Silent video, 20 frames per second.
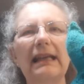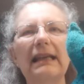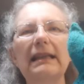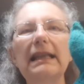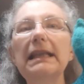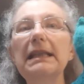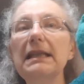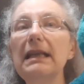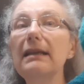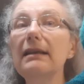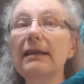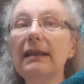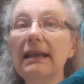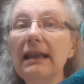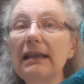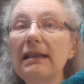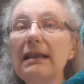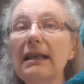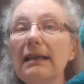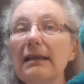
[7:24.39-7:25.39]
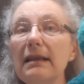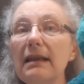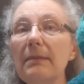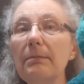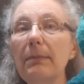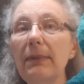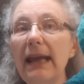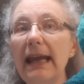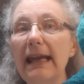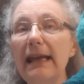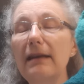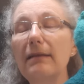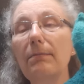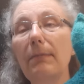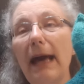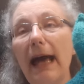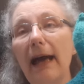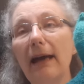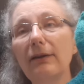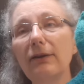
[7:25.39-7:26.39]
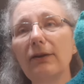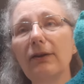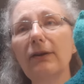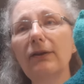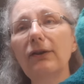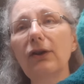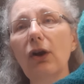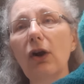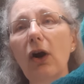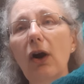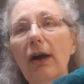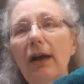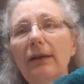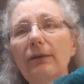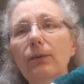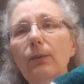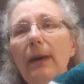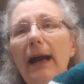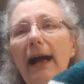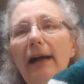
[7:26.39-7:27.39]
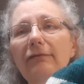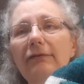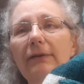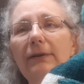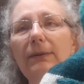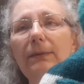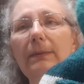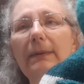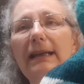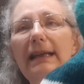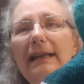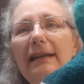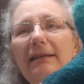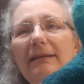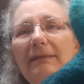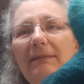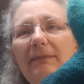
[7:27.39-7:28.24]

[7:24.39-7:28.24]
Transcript: This is, this is a paid pattern on Ravelry.